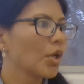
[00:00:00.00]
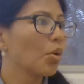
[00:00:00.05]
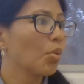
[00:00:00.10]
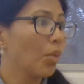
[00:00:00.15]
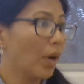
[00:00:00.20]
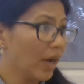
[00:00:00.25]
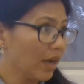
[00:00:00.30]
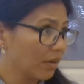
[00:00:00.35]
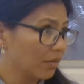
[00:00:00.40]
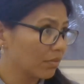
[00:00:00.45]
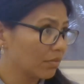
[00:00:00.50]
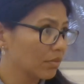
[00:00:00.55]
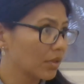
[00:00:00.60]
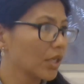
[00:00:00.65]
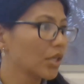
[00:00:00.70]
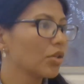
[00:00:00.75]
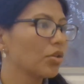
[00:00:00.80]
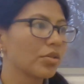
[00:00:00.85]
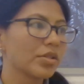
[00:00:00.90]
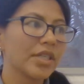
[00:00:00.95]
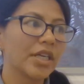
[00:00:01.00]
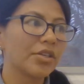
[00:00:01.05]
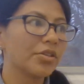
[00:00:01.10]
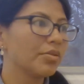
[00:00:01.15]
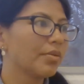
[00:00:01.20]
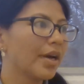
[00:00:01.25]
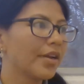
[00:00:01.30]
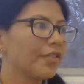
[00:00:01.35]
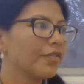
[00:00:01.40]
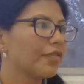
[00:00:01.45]
Wow, it looked like
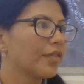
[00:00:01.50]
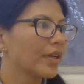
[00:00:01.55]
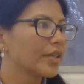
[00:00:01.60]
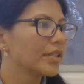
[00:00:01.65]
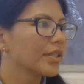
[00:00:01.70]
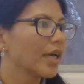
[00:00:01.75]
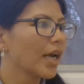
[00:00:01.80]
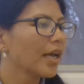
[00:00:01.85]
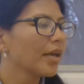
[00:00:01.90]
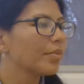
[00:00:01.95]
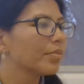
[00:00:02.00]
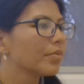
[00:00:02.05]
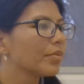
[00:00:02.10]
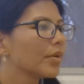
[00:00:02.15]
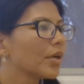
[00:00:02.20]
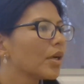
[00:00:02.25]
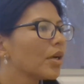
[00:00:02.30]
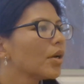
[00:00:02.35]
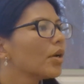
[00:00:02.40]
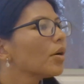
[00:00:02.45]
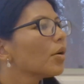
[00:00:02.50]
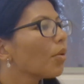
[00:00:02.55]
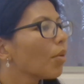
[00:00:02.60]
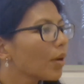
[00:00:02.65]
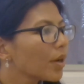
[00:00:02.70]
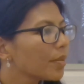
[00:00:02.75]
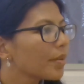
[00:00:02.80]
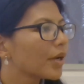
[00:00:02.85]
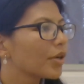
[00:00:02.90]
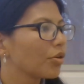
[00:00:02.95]
you had a fun time.
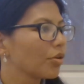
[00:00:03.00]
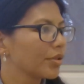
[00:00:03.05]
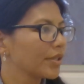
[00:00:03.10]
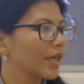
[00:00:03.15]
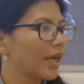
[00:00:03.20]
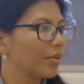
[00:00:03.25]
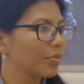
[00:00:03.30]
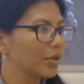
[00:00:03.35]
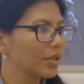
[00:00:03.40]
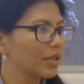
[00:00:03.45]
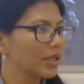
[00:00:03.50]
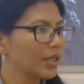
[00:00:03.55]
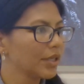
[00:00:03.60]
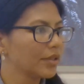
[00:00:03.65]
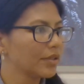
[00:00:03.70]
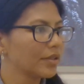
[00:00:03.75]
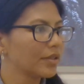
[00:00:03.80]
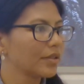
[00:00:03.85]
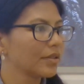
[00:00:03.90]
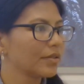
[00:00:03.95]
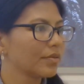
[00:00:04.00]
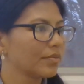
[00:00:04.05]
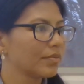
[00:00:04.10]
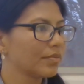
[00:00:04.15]
What about your time with Liz?